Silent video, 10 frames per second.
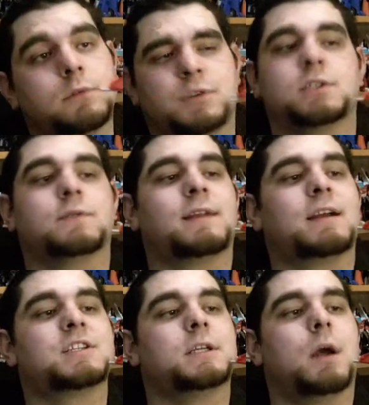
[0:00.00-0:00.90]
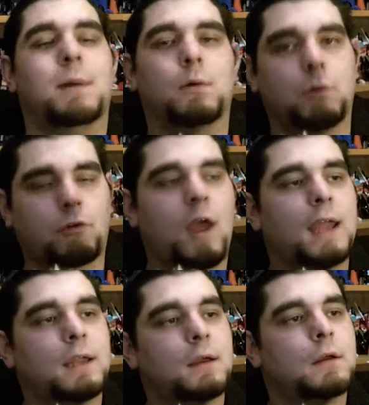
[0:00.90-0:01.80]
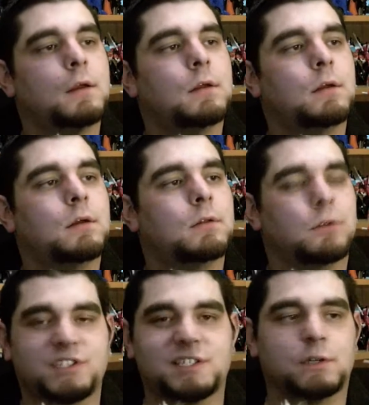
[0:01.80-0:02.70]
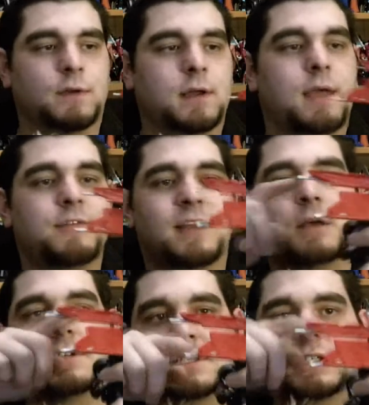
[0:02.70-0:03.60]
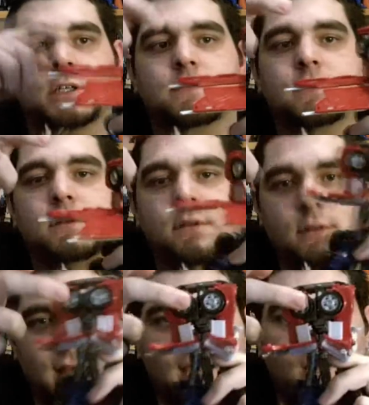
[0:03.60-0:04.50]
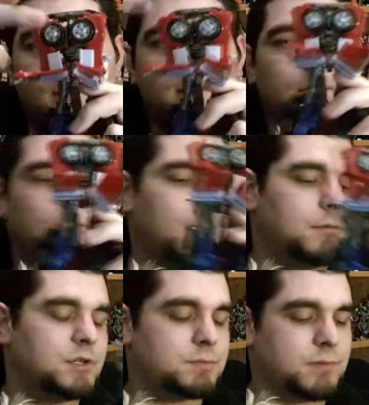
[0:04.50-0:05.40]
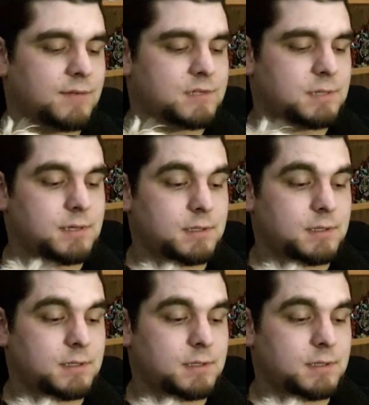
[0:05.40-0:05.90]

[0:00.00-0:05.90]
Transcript: Well, not silver, they're actually gunmetal grey, not silver. Everything else is silver, they're gunmetal grey, which gives it a